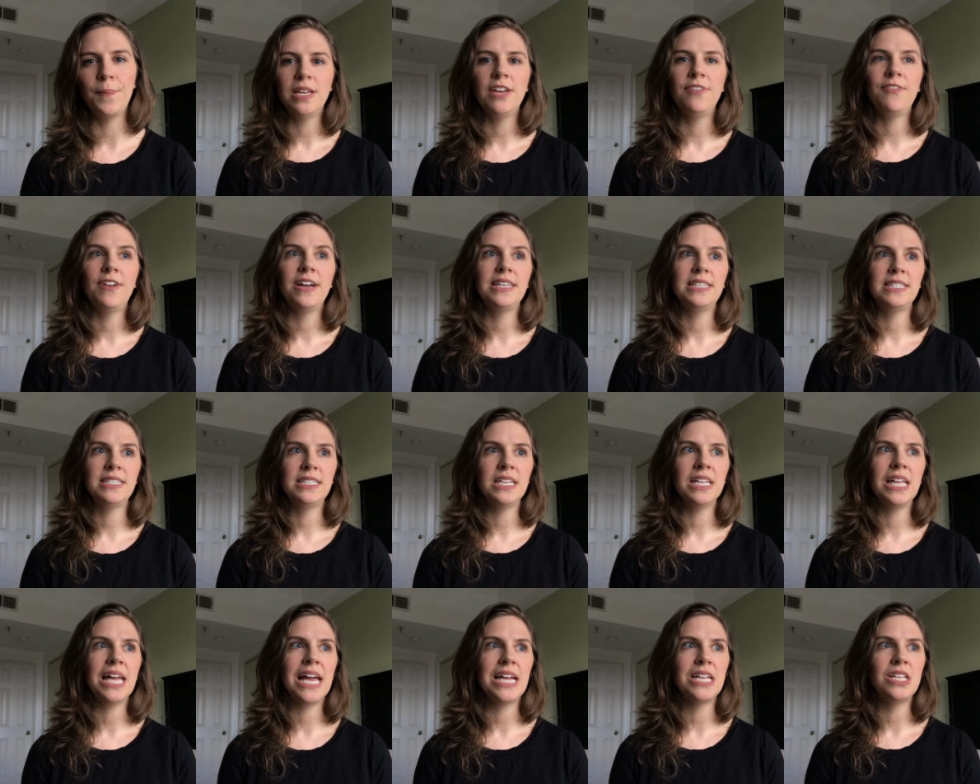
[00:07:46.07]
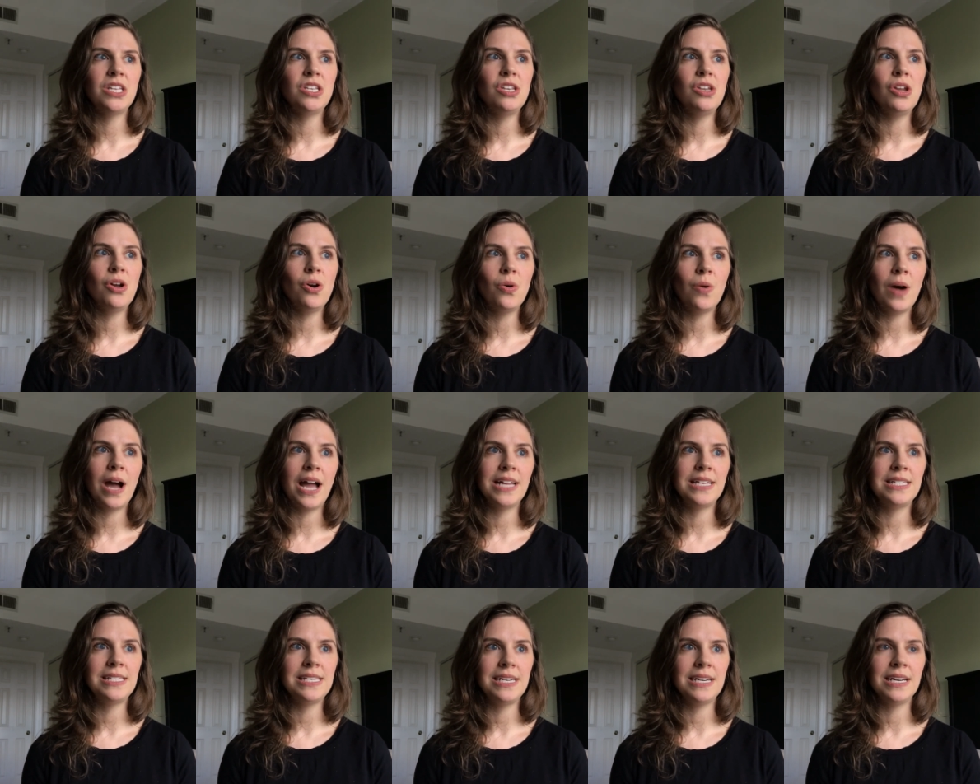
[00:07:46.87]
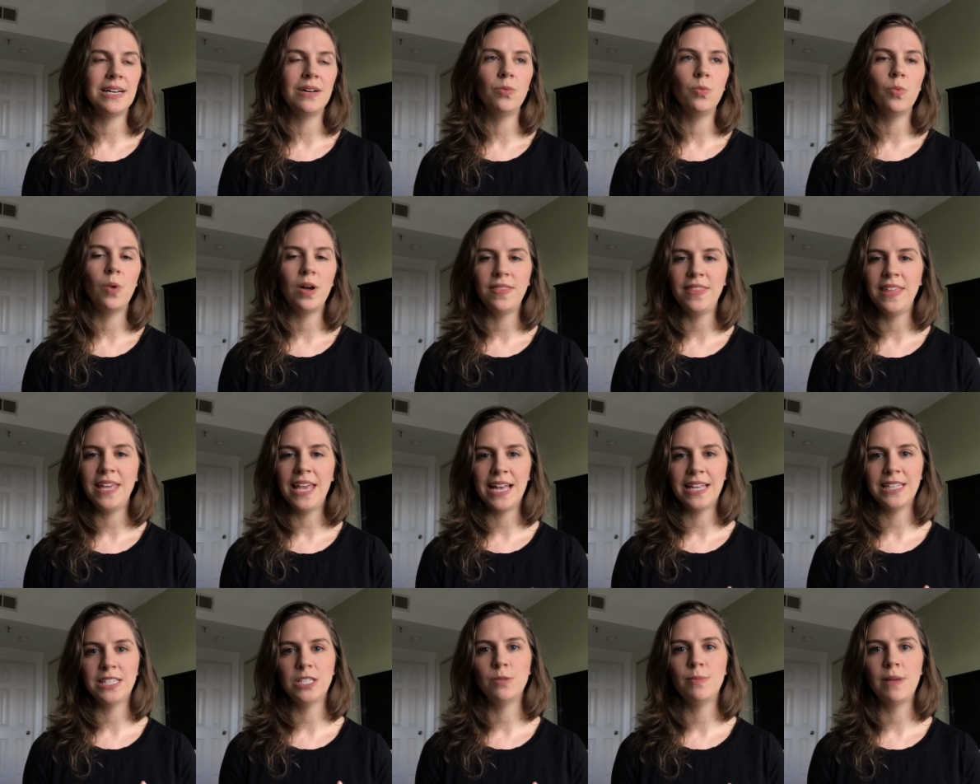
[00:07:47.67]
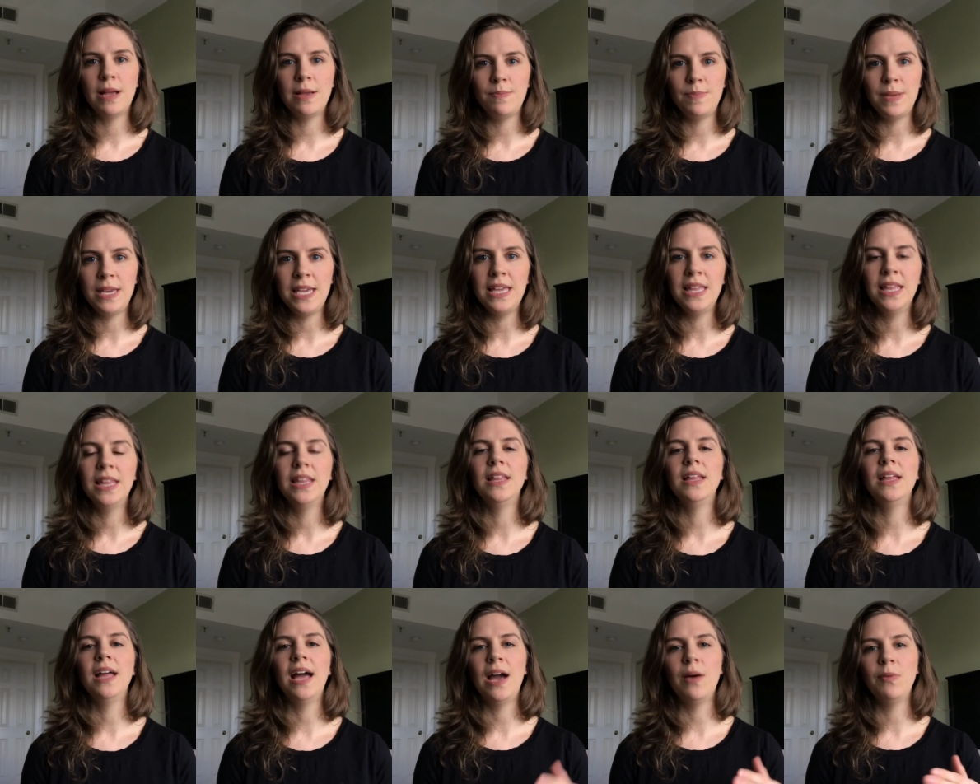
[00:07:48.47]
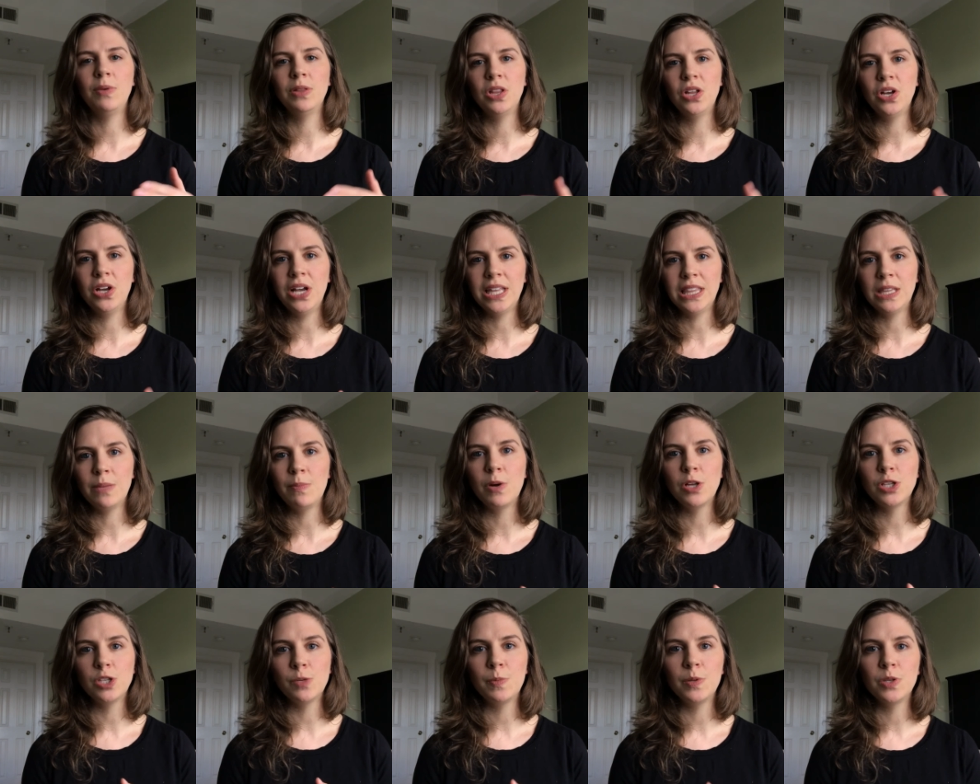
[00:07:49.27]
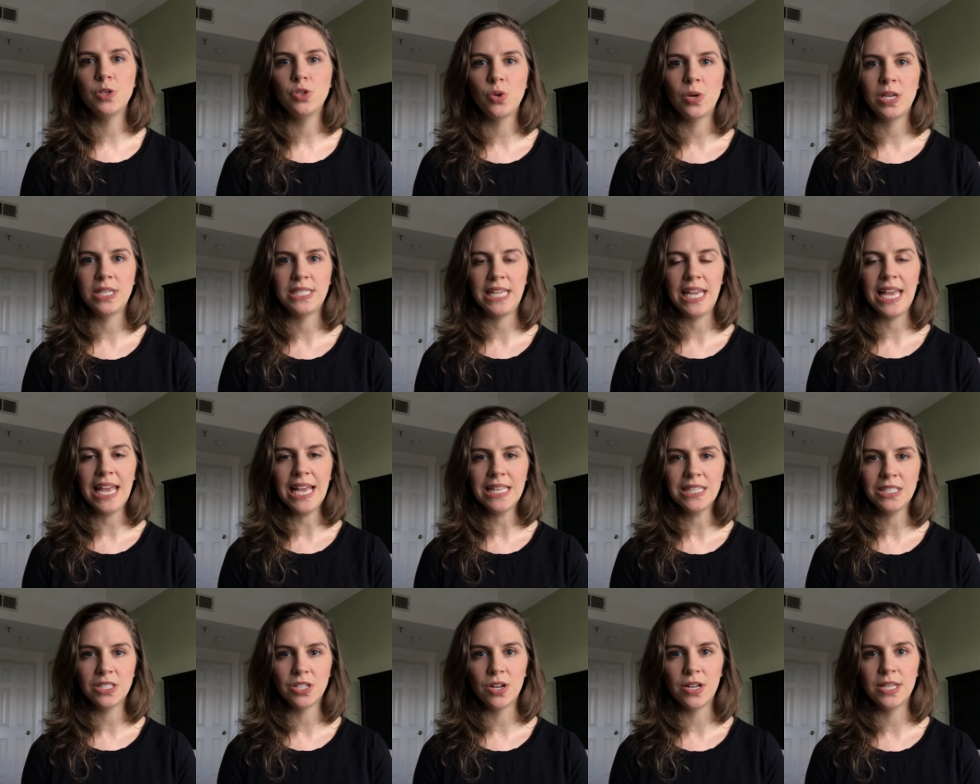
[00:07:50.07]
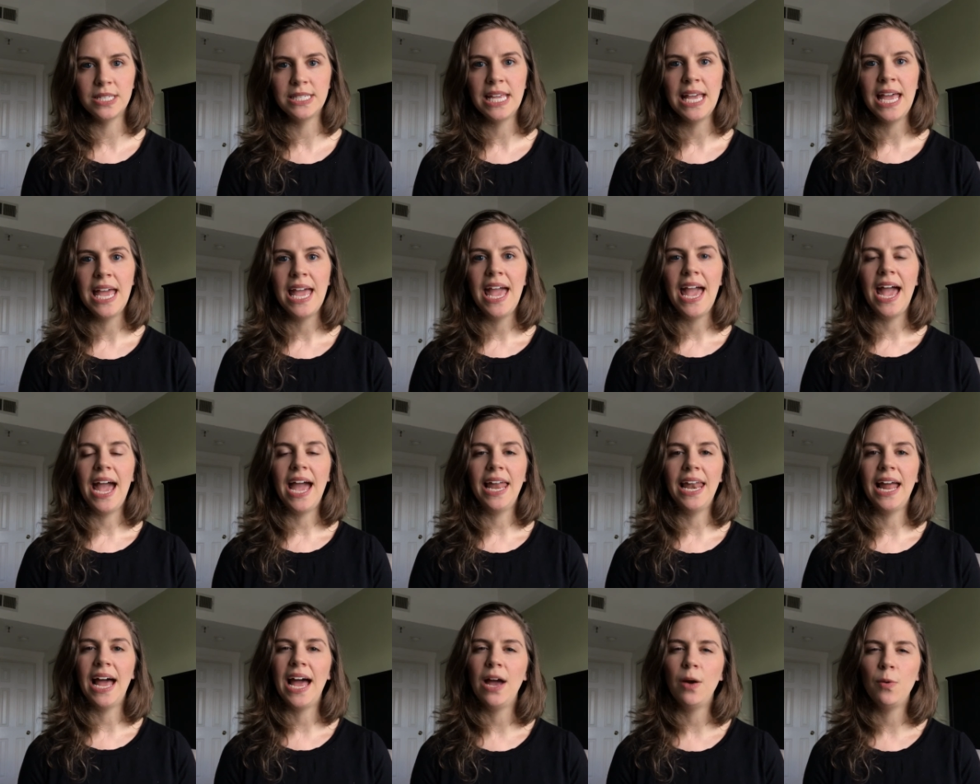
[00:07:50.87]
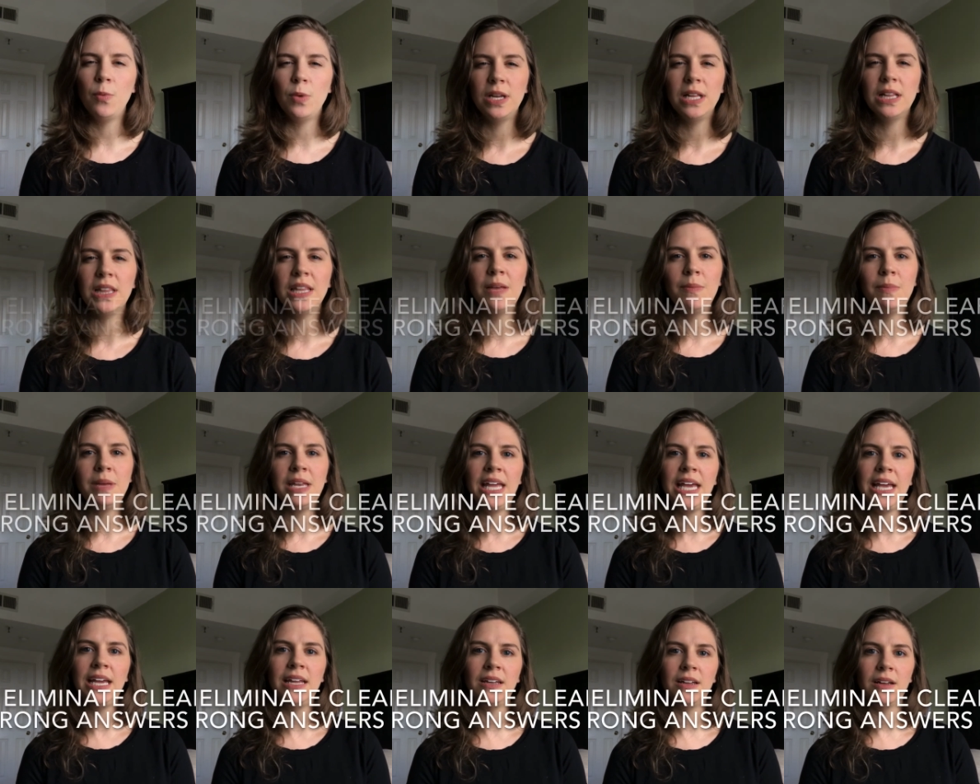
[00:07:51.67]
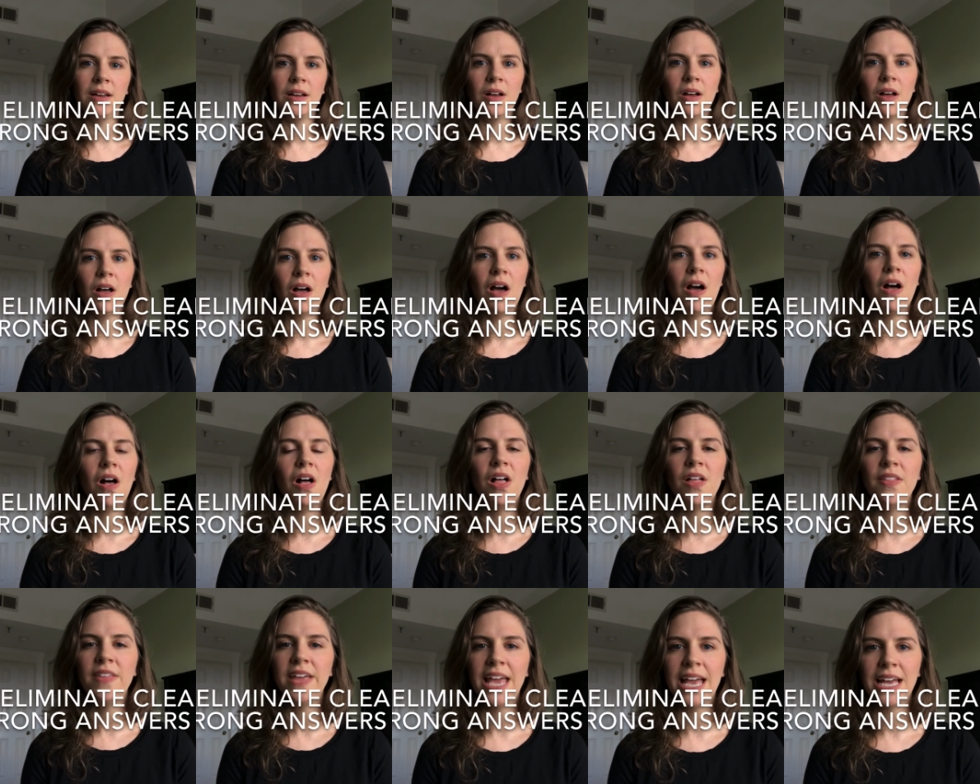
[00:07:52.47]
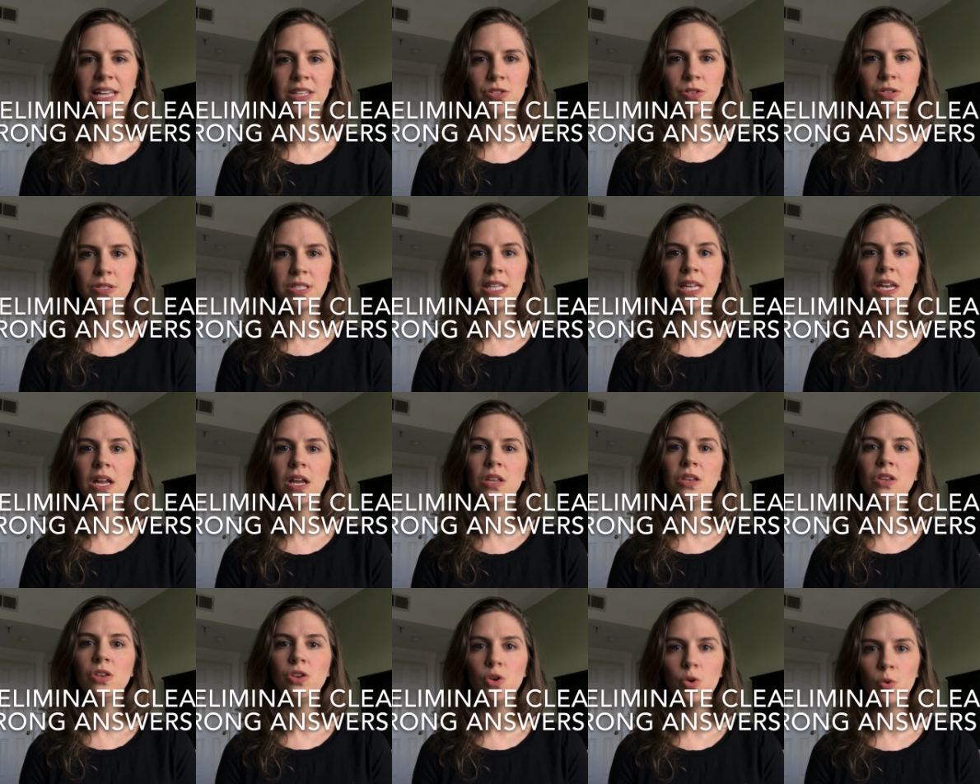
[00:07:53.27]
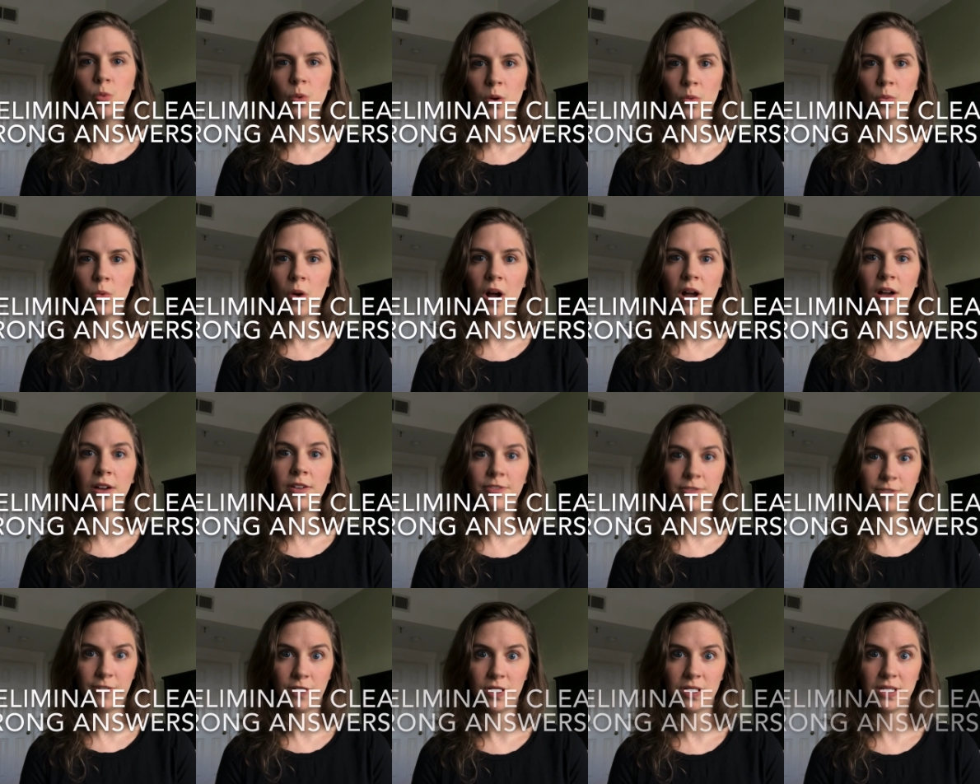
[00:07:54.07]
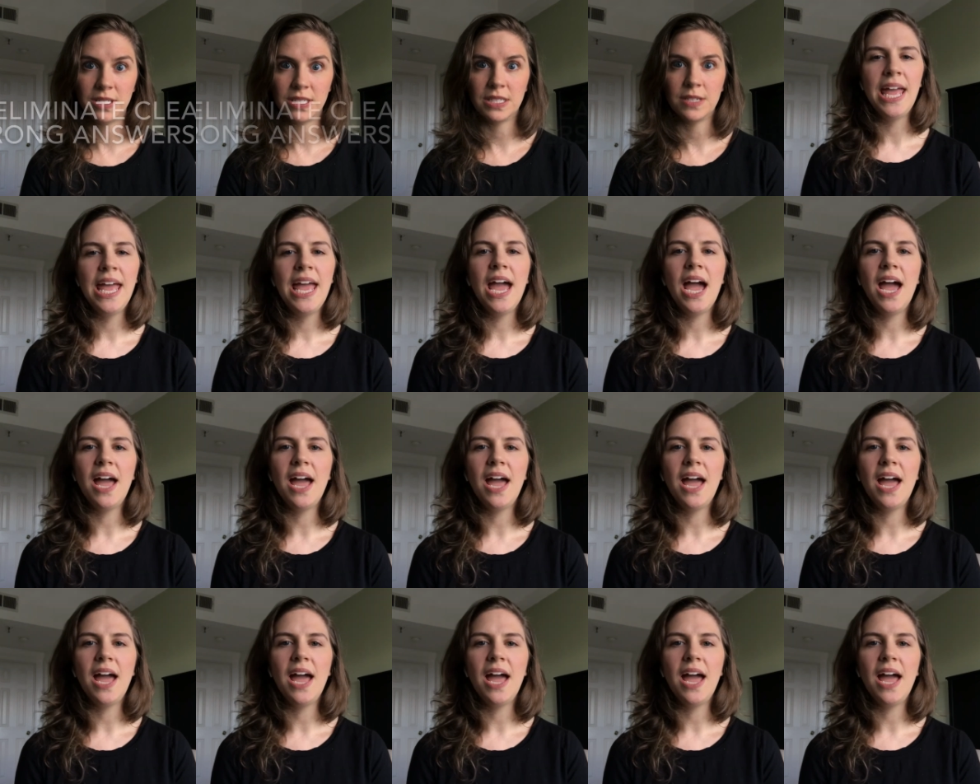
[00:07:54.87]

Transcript: If I still had no idea what the answer might be, I would look at the multiple choice answers and I would eliminate all the answers that I knew were wrong first.